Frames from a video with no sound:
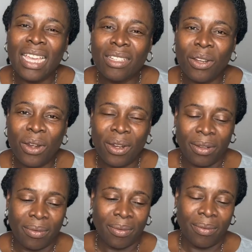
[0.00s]
Take a
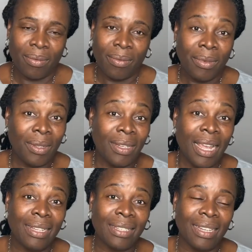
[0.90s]
turn.
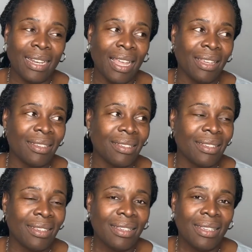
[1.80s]
Today is Sunday.
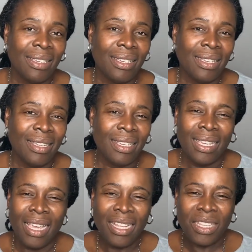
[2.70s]

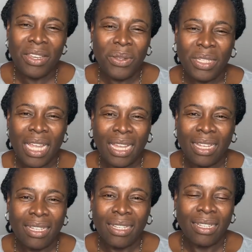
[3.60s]
It's a new
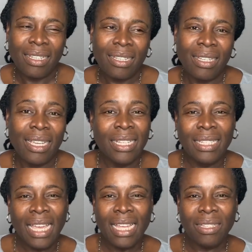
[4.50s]
day.
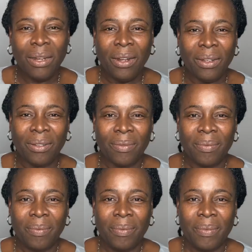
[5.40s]
Take a turn.
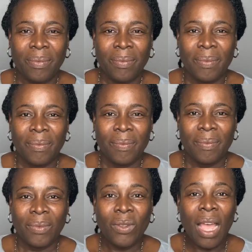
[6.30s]

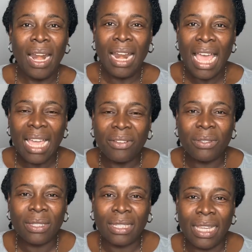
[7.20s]
You are
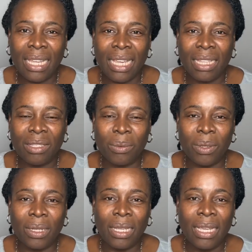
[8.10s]
alive to still hear
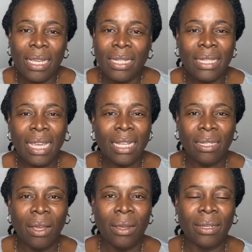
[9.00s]
this word. Take
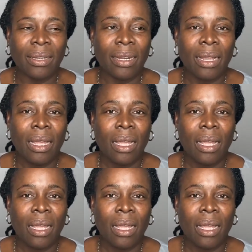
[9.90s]
a turn.